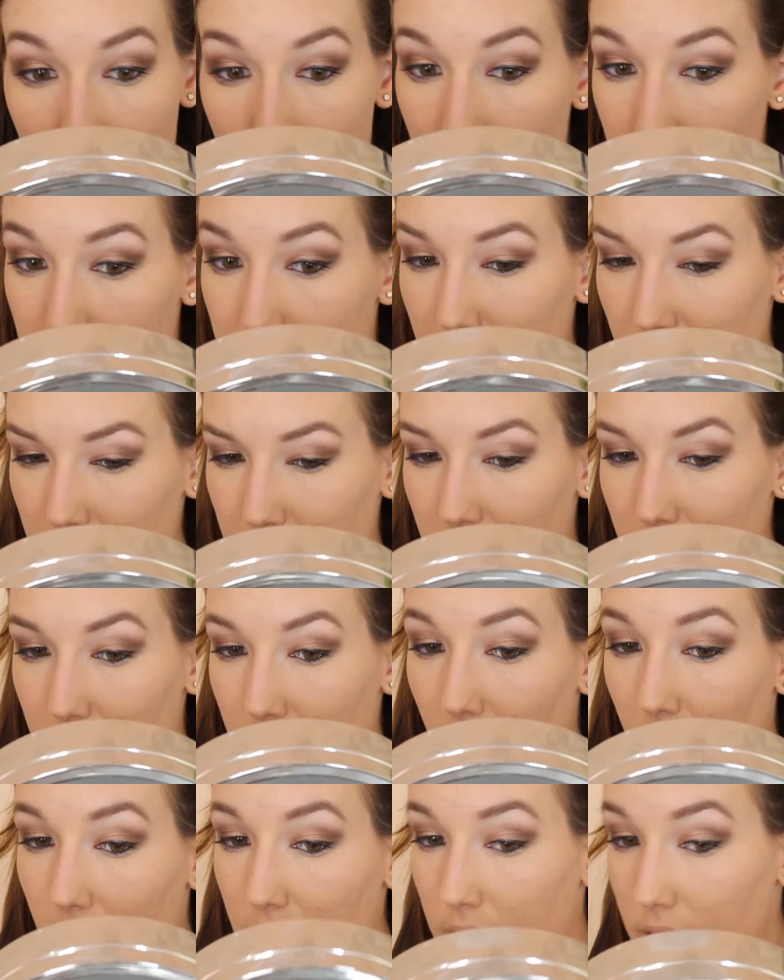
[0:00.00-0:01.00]
It doesn't
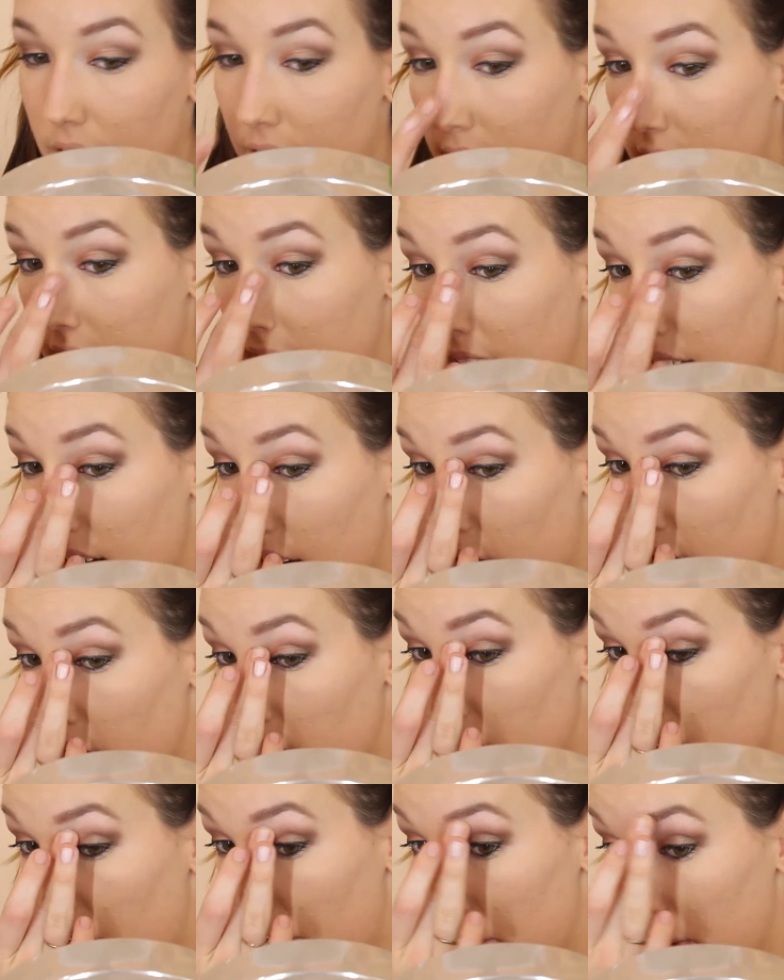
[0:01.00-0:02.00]
kind of sit
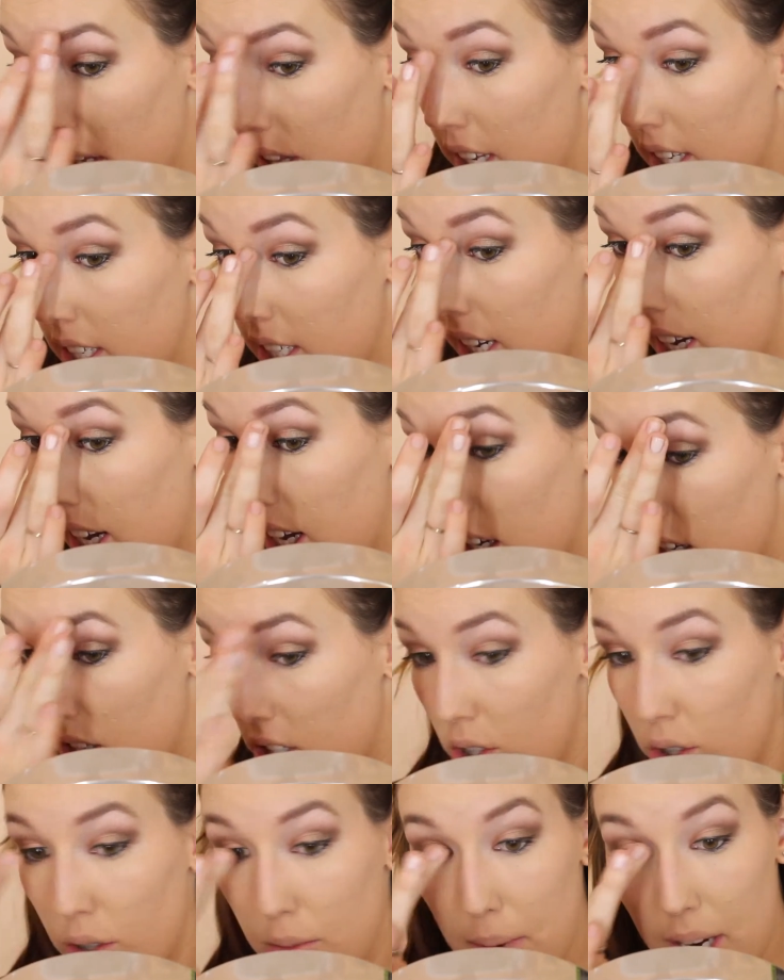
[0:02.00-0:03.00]
on top of the skin
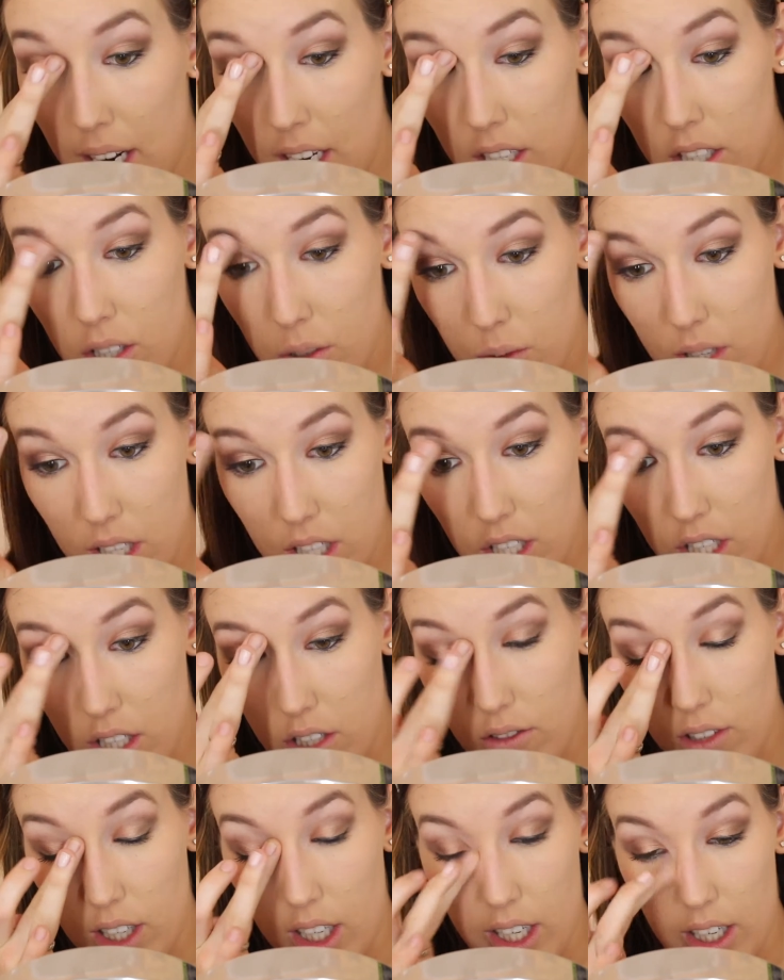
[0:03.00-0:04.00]
too much, which
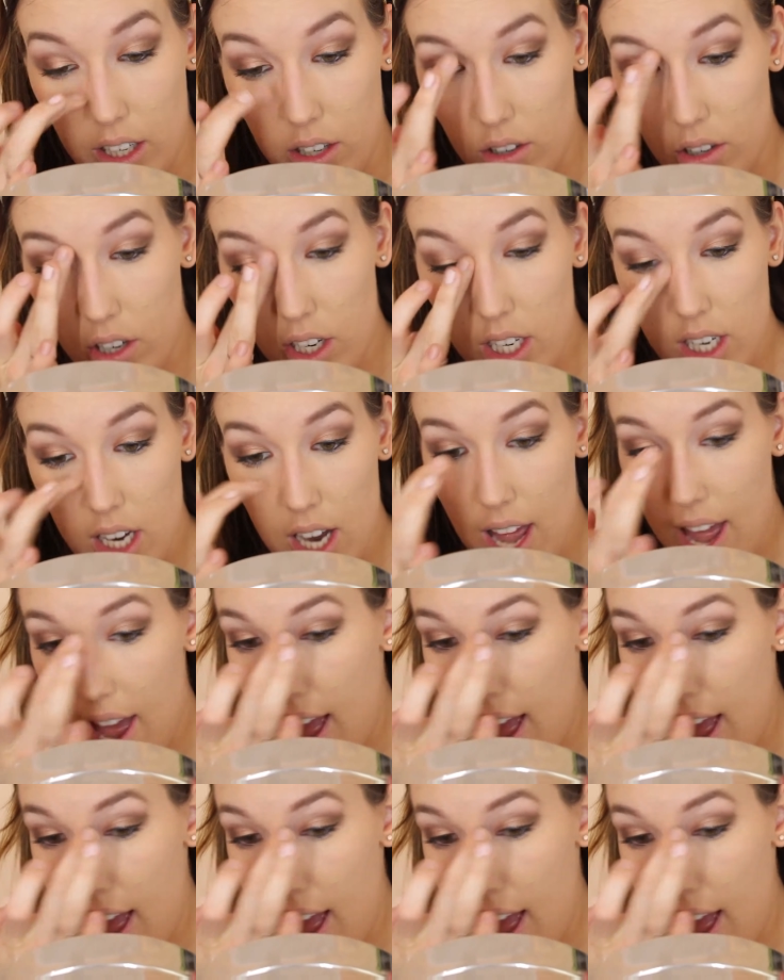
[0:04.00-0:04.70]
is really good.